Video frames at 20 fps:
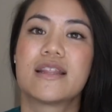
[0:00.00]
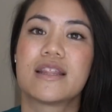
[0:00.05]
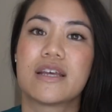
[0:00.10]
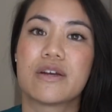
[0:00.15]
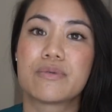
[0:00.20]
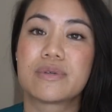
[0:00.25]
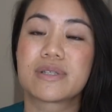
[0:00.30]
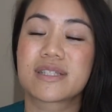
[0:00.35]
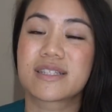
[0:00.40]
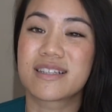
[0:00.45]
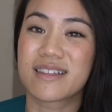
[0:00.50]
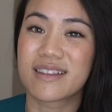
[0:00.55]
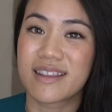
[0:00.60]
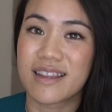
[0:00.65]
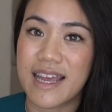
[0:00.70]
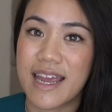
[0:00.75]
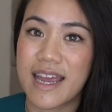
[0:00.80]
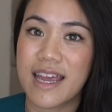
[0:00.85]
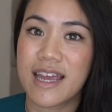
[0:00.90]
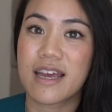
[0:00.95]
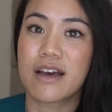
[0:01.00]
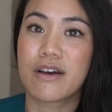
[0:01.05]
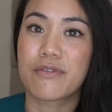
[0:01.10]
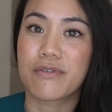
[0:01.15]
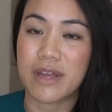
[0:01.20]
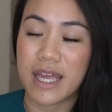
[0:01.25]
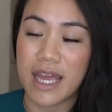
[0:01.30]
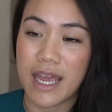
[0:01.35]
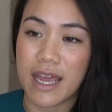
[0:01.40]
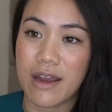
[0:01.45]
There was delay of
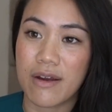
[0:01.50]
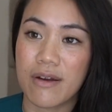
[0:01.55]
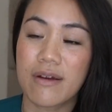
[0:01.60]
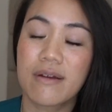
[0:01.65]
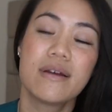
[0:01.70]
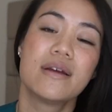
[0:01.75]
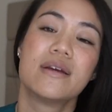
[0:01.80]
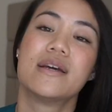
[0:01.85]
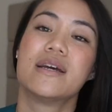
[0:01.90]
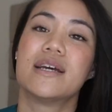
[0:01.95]
care.